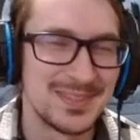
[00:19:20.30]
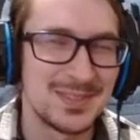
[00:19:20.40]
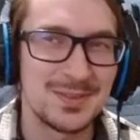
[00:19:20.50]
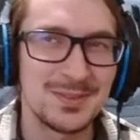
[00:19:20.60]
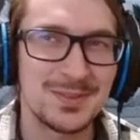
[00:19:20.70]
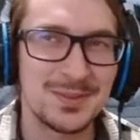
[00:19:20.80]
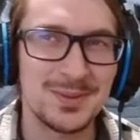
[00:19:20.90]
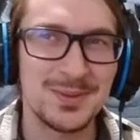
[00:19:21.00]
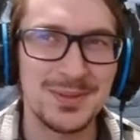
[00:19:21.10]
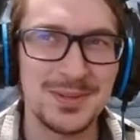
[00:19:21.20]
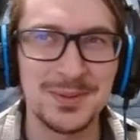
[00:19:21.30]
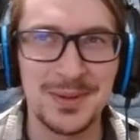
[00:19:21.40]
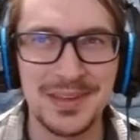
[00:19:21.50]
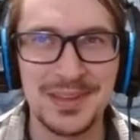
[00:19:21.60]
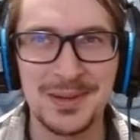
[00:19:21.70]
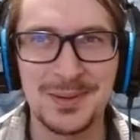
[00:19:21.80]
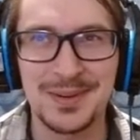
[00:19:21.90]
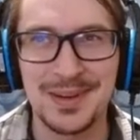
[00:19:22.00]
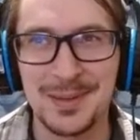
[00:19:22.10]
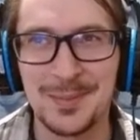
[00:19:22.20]
Screw you, I go
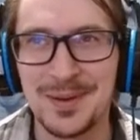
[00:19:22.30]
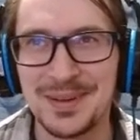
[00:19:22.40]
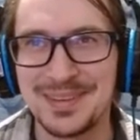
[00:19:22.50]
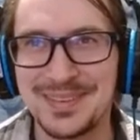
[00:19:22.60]
where I want.